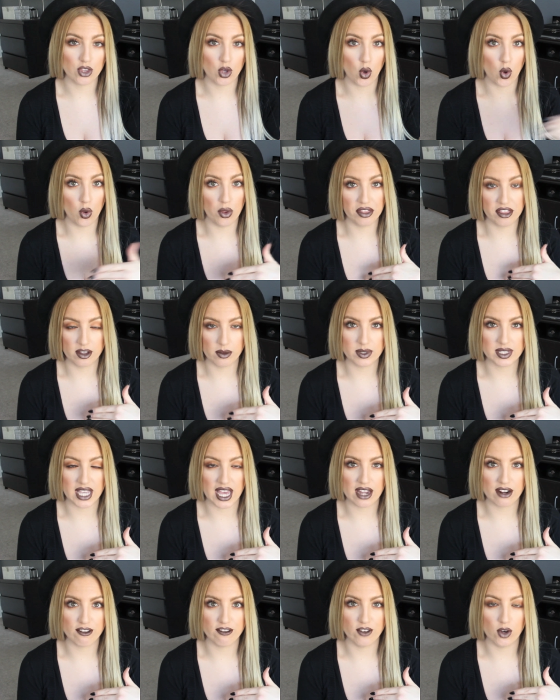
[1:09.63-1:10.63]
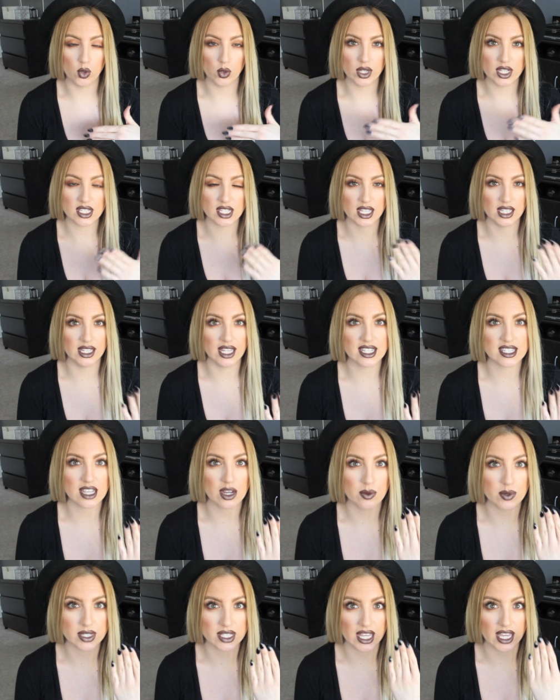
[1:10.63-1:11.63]
the whole thing was out of focus unless
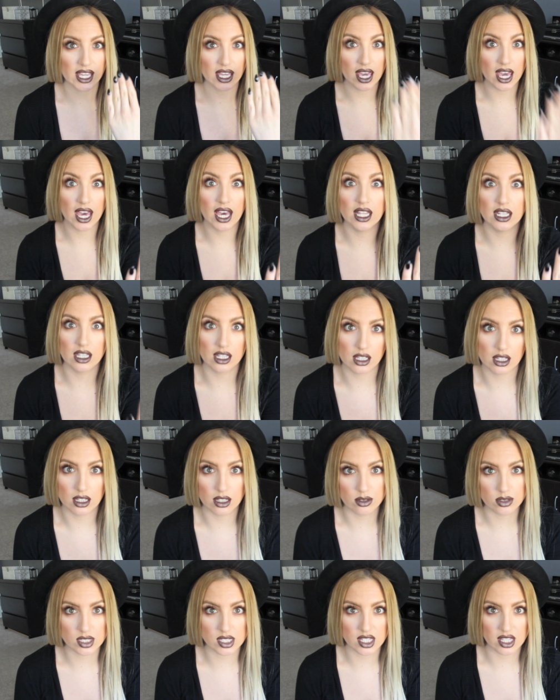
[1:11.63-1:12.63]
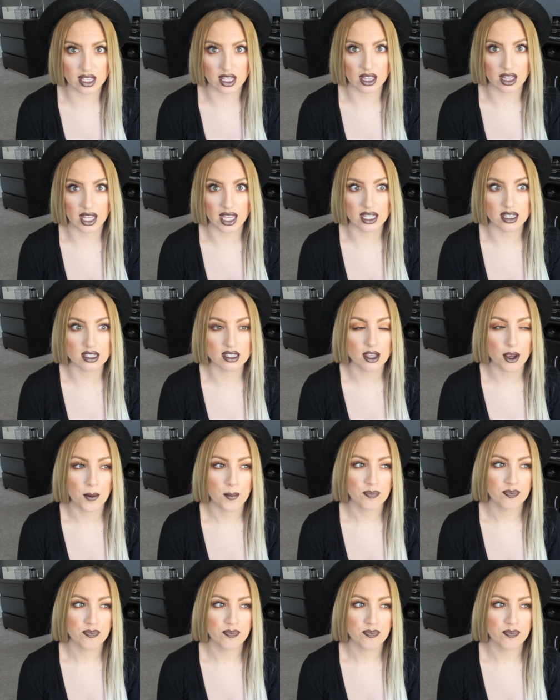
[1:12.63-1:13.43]
I was like hella close to the lens.